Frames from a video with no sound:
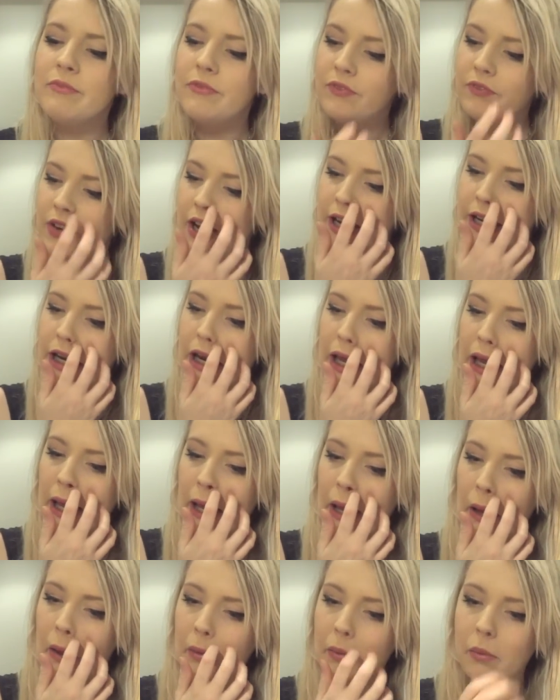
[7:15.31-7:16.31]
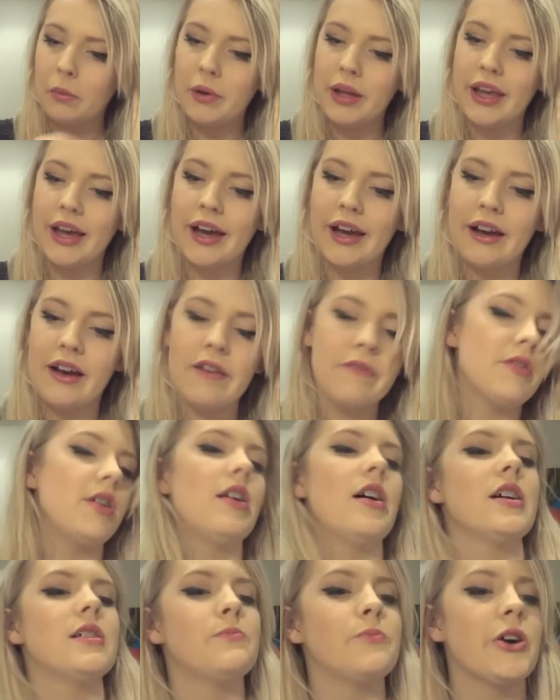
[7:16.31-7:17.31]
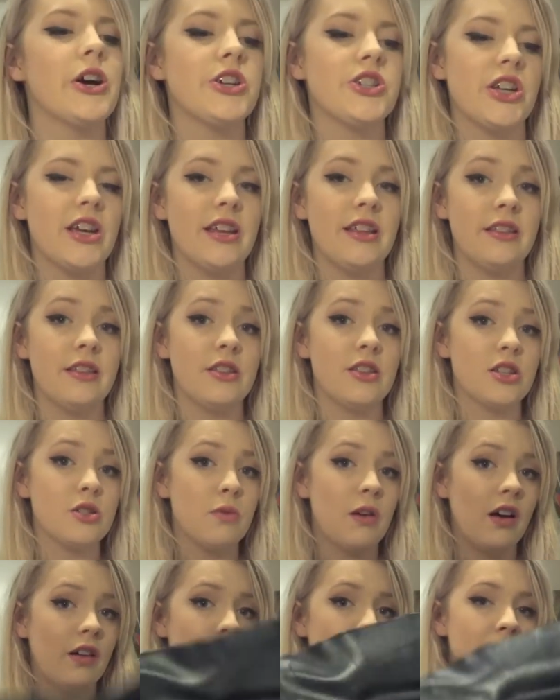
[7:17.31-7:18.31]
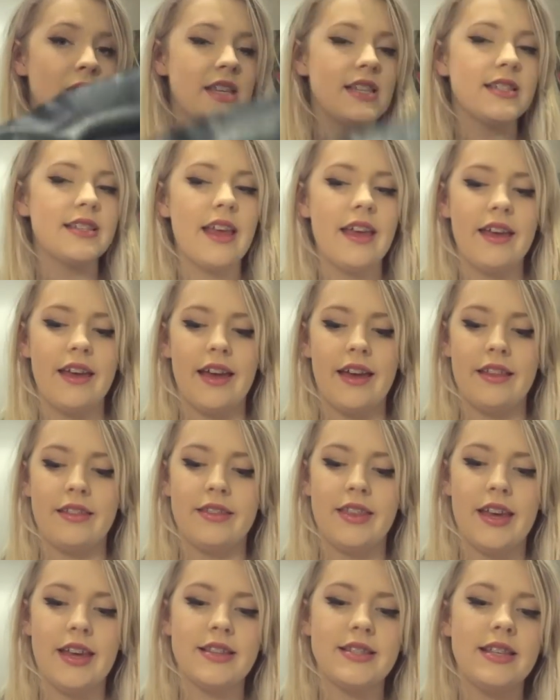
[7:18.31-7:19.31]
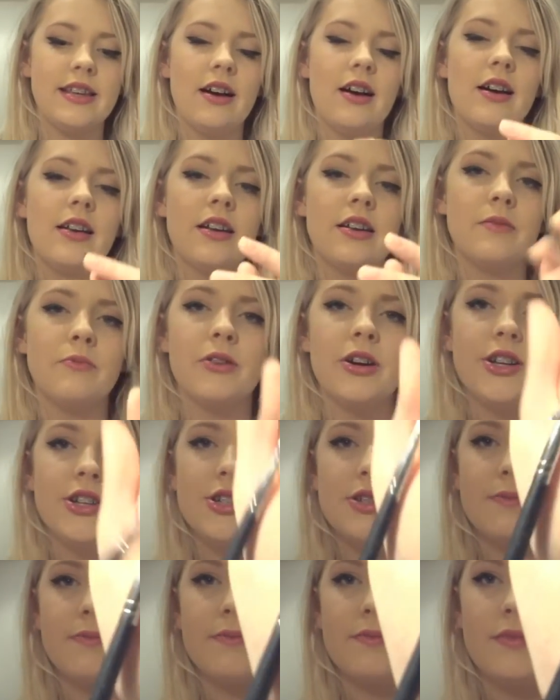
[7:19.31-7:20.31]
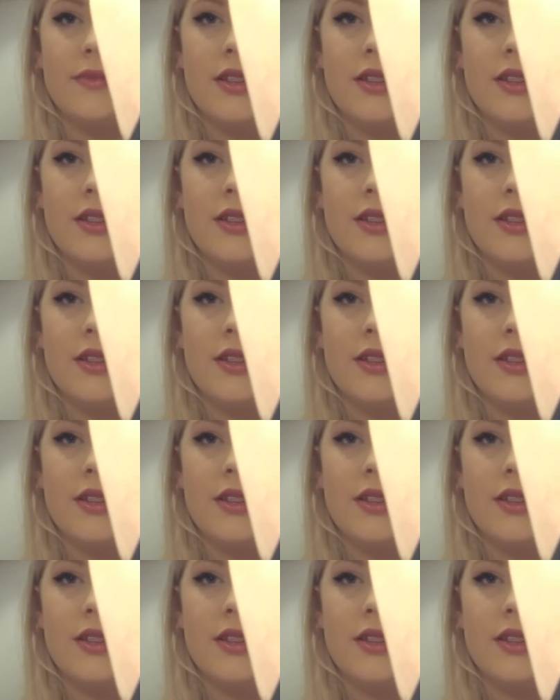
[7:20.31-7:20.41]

Finally we have the last brush in 12-piece set, and that is the eyeliner brush.